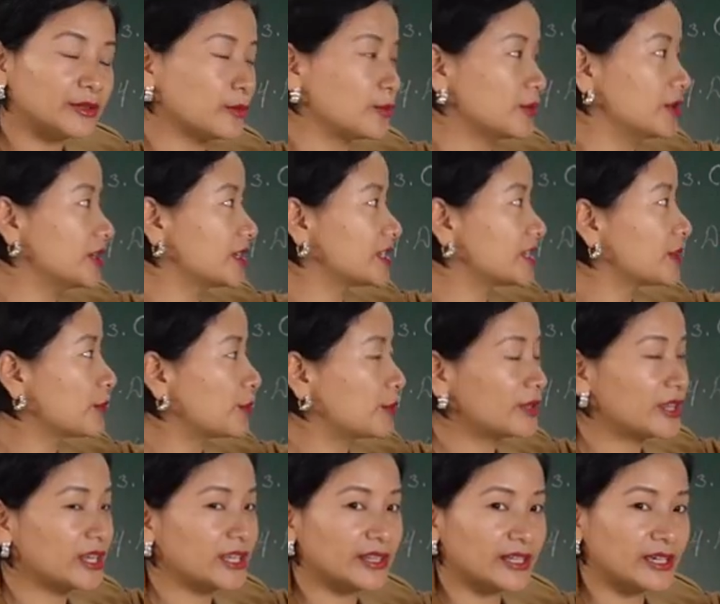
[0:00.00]
the words
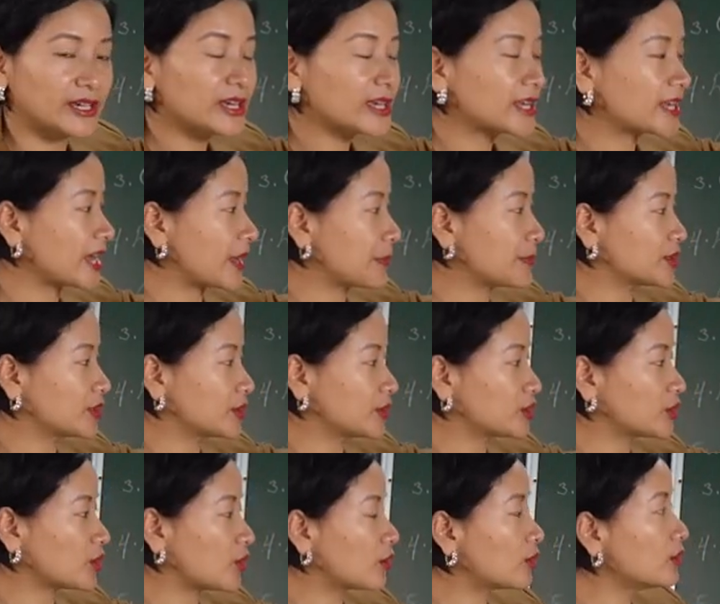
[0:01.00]
within the
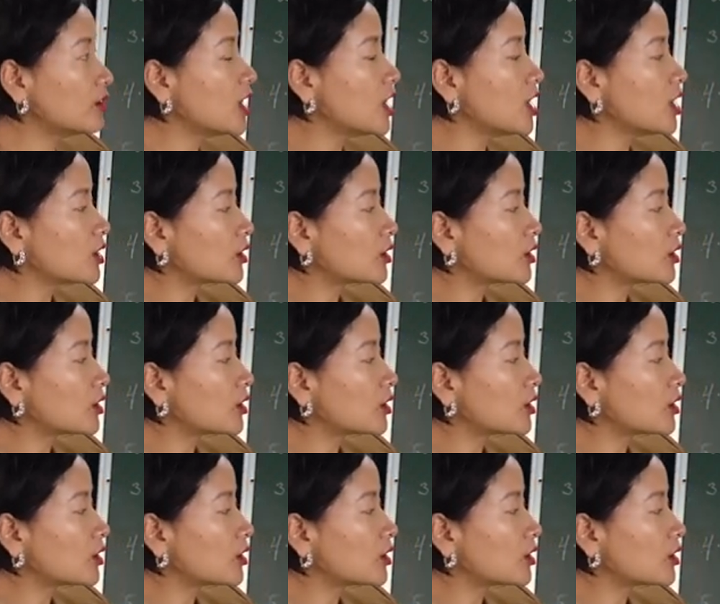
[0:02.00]
captions or